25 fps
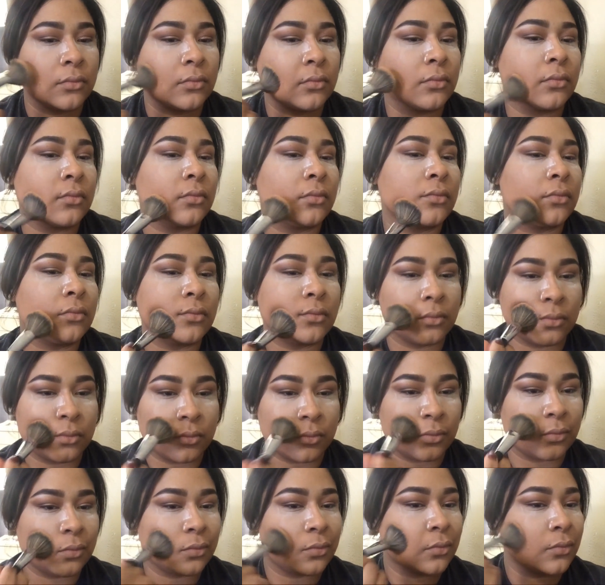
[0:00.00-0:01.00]
loose powder
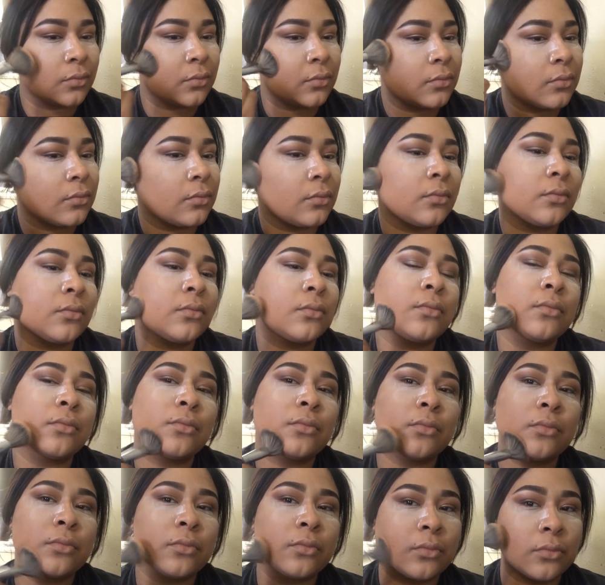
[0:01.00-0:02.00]
in Clearly Sand
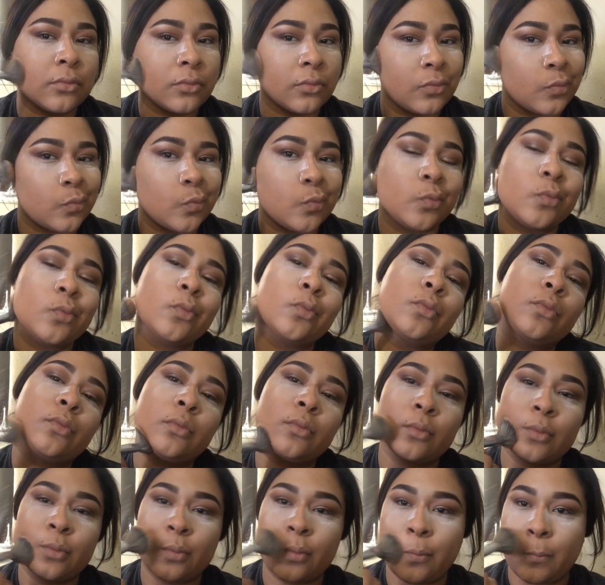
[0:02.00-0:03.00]
and patting that
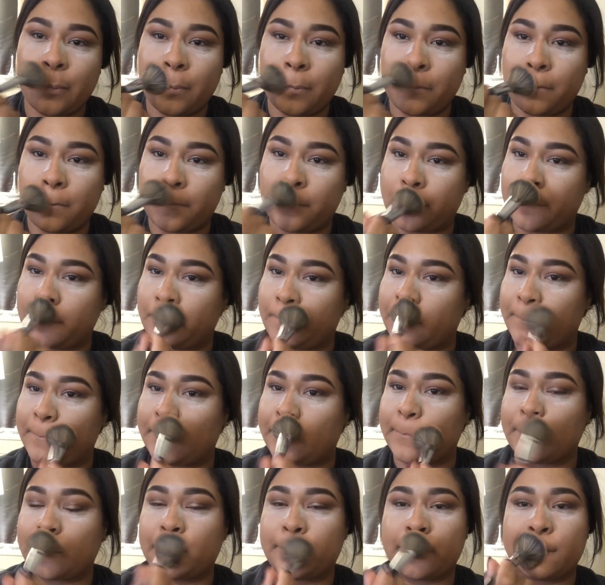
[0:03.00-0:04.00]
in with my
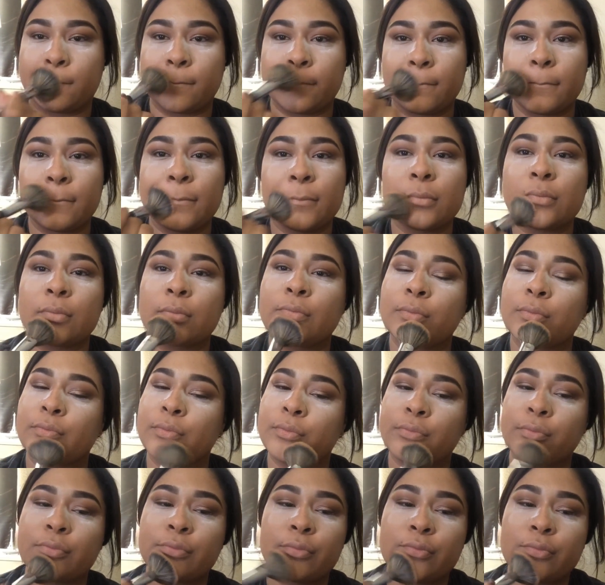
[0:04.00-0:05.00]

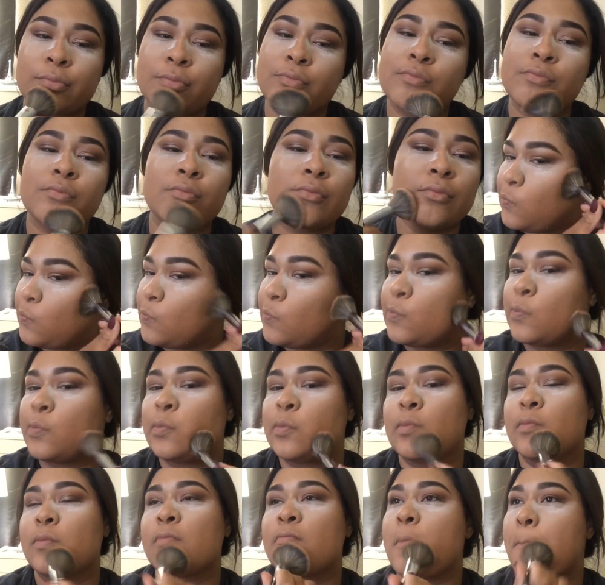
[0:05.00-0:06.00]
Sephora number
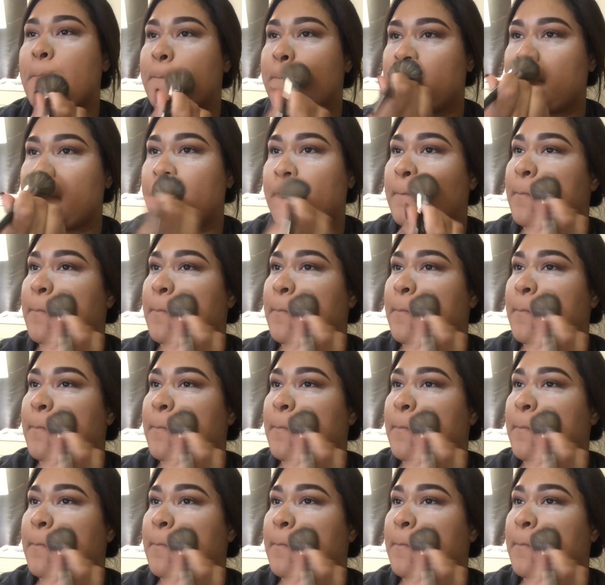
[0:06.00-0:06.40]
55 brush.